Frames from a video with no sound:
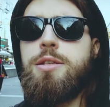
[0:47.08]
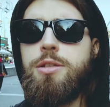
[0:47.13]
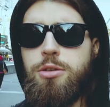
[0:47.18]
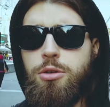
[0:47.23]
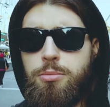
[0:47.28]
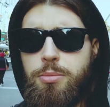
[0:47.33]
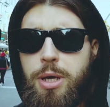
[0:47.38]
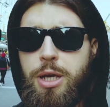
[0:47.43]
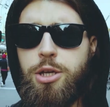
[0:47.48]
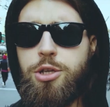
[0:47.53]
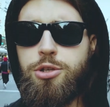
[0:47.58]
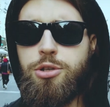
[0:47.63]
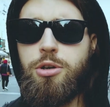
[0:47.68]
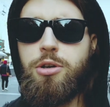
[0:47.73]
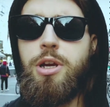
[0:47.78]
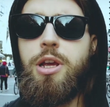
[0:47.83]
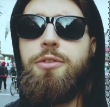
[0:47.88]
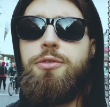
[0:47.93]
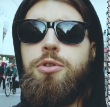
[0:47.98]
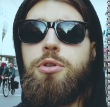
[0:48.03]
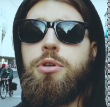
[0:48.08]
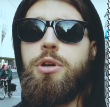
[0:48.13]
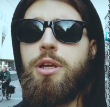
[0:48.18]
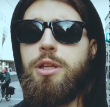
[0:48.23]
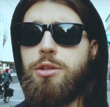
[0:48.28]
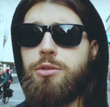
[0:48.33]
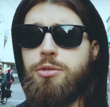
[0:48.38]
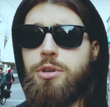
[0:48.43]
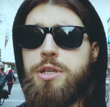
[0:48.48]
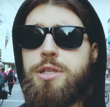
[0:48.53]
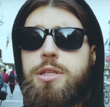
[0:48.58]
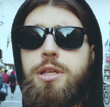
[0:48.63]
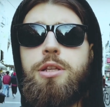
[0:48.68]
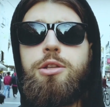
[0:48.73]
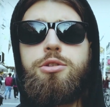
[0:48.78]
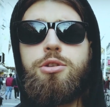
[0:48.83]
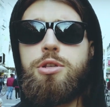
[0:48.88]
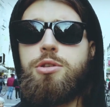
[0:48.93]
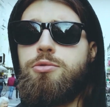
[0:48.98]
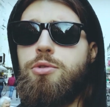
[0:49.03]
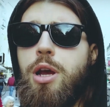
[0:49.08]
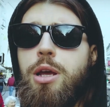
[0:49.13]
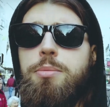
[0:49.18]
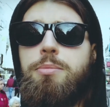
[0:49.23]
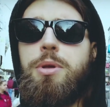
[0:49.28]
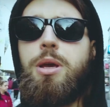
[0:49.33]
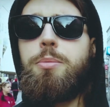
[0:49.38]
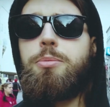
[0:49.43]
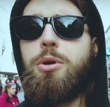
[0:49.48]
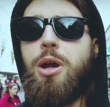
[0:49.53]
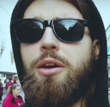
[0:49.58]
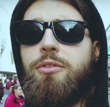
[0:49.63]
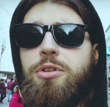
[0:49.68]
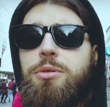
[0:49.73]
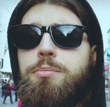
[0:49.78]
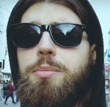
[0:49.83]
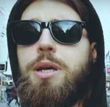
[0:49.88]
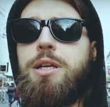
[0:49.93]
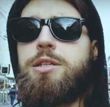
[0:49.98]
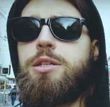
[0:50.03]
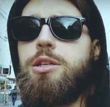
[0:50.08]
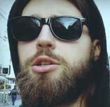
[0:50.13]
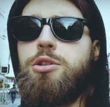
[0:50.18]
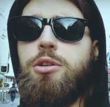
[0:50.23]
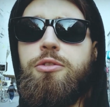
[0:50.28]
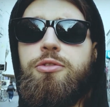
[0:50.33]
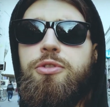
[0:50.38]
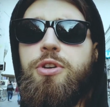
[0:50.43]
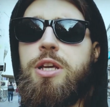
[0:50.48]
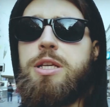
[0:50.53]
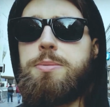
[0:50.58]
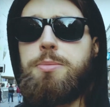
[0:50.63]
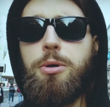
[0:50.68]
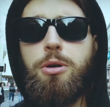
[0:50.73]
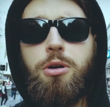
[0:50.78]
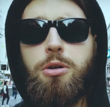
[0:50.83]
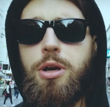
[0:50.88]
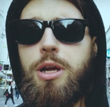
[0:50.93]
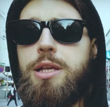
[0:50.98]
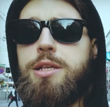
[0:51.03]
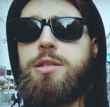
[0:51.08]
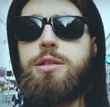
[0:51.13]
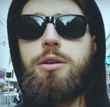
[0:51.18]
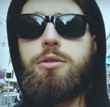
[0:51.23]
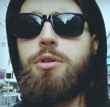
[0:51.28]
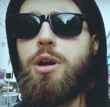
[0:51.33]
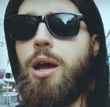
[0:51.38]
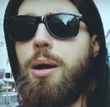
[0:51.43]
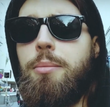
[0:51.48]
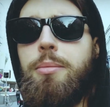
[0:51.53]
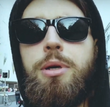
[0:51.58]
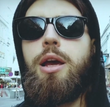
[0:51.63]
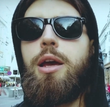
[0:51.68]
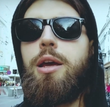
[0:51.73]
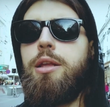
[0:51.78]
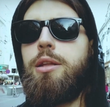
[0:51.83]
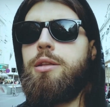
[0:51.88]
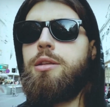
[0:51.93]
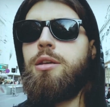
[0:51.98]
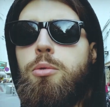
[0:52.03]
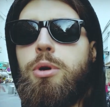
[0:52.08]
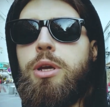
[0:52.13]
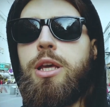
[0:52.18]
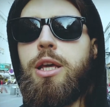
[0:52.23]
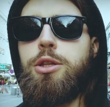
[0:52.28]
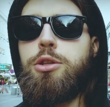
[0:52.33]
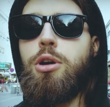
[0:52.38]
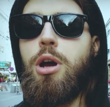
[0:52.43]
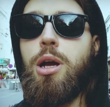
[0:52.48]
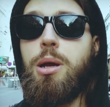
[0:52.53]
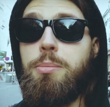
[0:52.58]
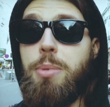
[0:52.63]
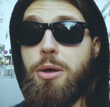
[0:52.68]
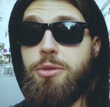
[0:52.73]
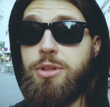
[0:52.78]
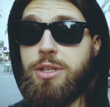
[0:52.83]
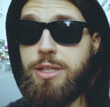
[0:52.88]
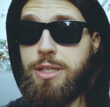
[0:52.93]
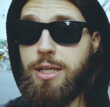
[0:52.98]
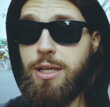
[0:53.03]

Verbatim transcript: So make sure, if you're interested, just write me a private message on Facebook or Instagram and we can talk about the